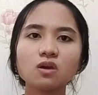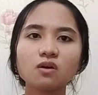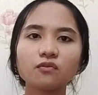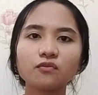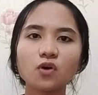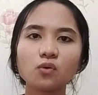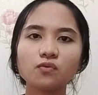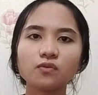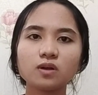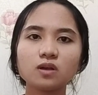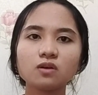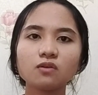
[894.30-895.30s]
for
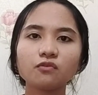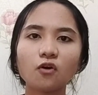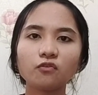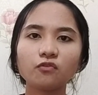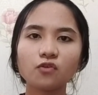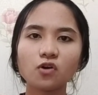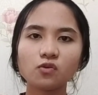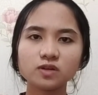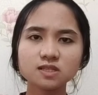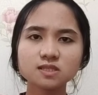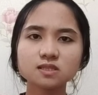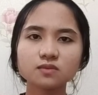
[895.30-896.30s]

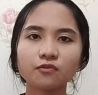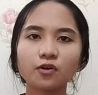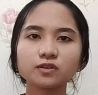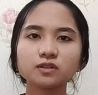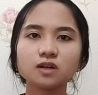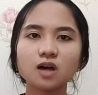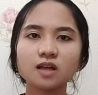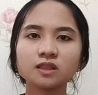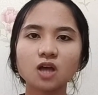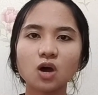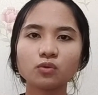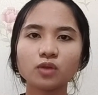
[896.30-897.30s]
vowels for the
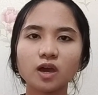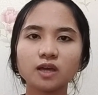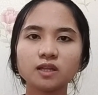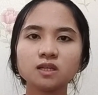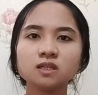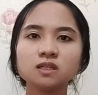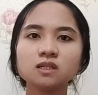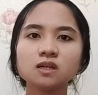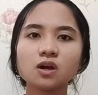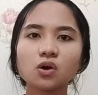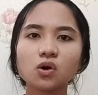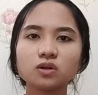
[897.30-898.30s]
unknown and
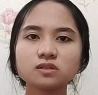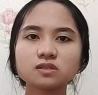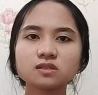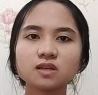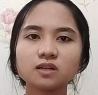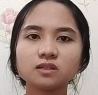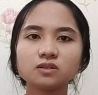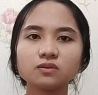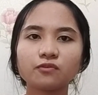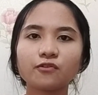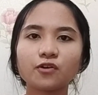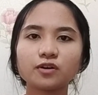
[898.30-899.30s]
consonant
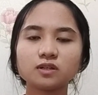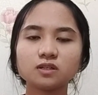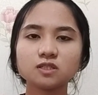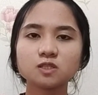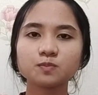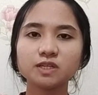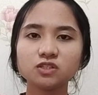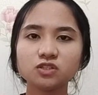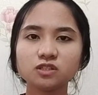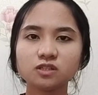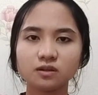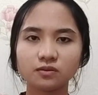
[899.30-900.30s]
for a
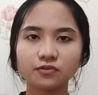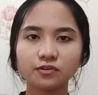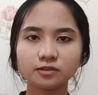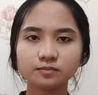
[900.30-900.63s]
spaceship.